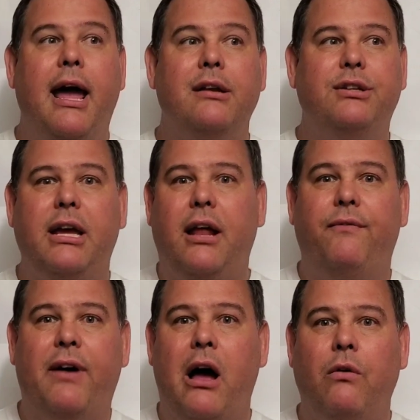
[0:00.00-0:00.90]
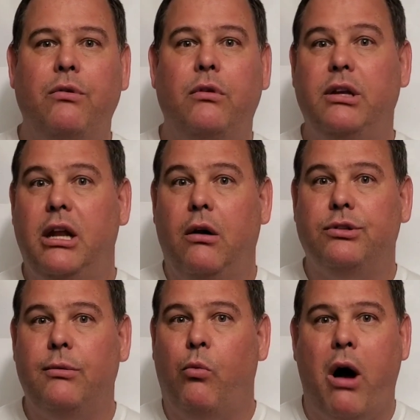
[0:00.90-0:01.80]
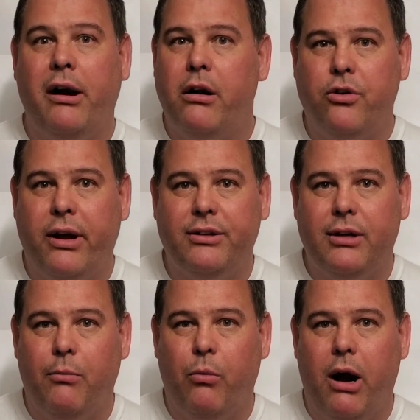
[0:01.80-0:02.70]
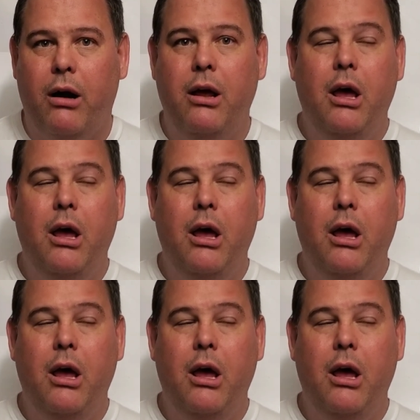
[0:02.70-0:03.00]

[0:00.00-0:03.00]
and she had found, you know, some water to drink somewhere.